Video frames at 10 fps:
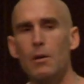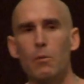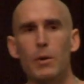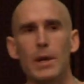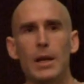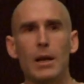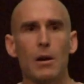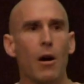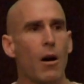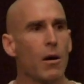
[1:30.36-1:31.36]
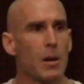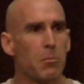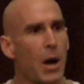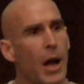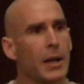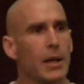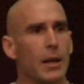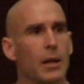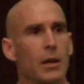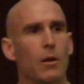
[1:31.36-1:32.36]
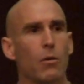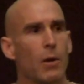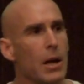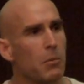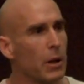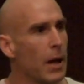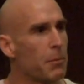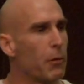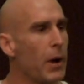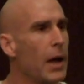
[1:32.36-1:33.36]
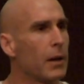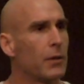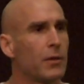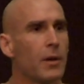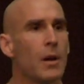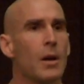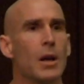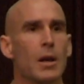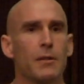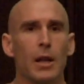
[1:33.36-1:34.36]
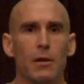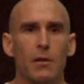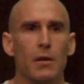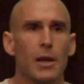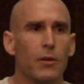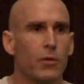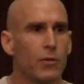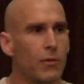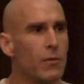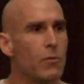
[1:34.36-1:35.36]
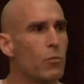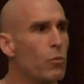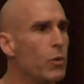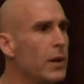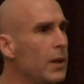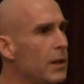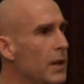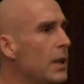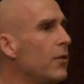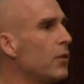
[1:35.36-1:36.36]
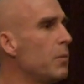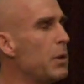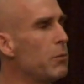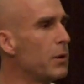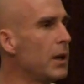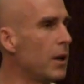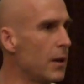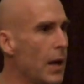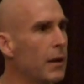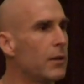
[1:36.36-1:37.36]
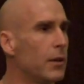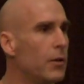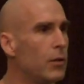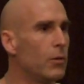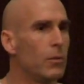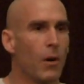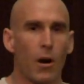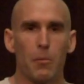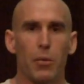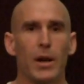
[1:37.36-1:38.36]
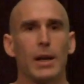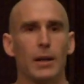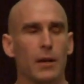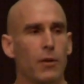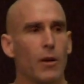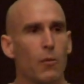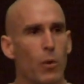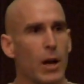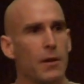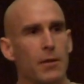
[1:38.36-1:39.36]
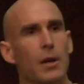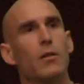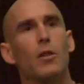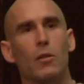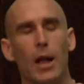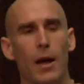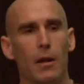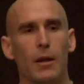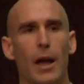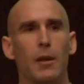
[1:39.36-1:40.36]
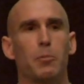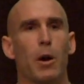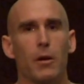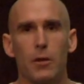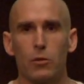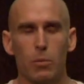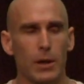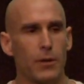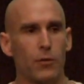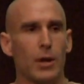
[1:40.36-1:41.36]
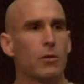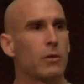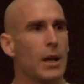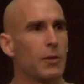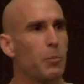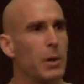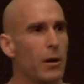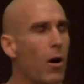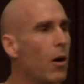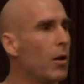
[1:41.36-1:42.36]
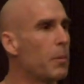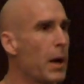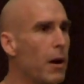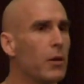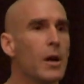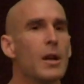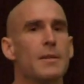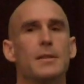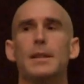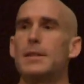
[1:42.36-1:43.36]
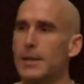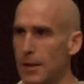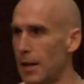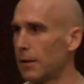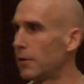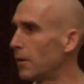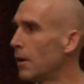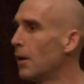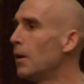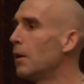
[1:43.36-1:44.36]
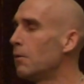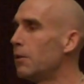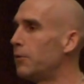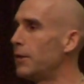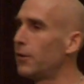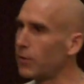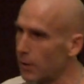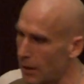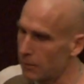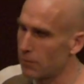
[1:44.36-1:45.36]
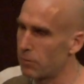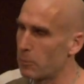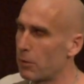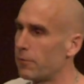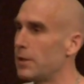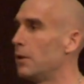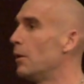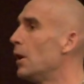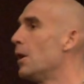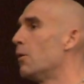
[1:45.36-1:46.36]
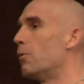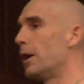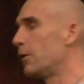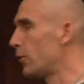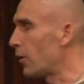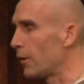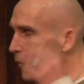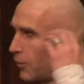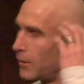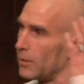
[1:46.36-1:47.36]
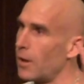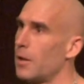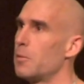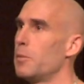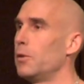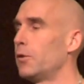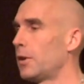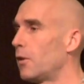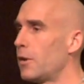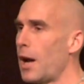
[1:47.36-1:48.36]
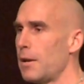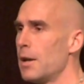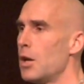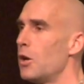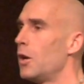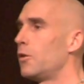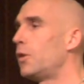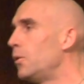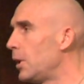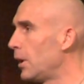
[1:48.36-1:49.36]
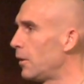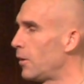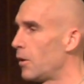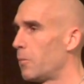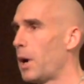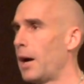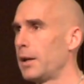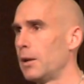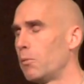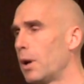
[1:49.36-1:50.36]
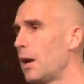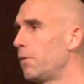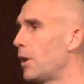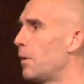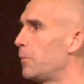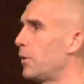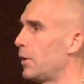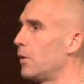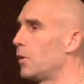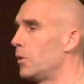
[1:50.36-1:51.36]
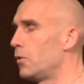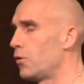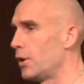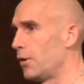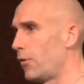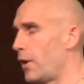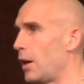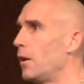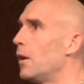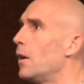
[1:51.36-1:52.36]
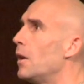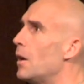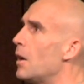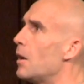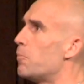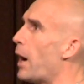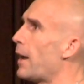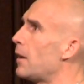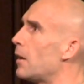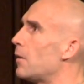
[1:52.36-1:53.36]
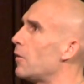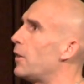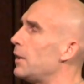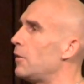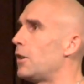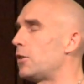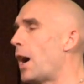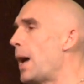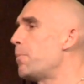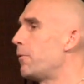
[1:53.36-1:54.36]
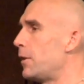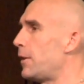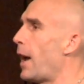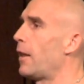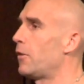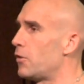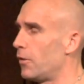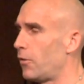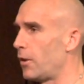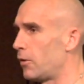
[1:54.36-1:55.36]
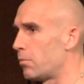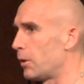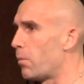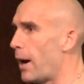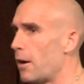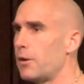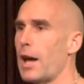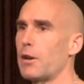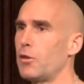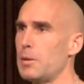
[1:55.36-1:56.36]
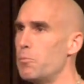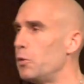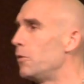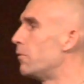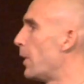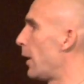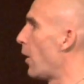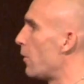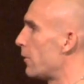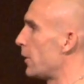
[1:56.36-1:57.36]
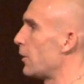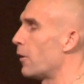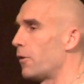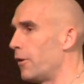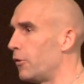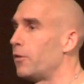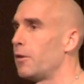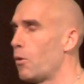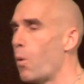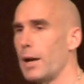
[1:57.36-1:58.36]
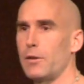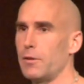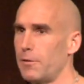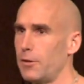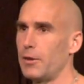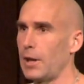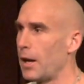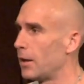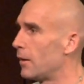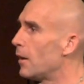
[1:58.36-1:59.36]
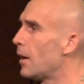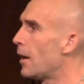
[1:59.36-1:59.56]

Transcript: We are embodying an incredible apparatus that is really needs to be reconnected to our brain. And what I think the last part of the 20th century has been all about, disconnect. We've disconnected from our feet. Runners are listening to other music. They're not tuning into their body. And what I've come to the conclusion is that by the type of intelligence that's required to actually move well over the earth is quite sophisticated.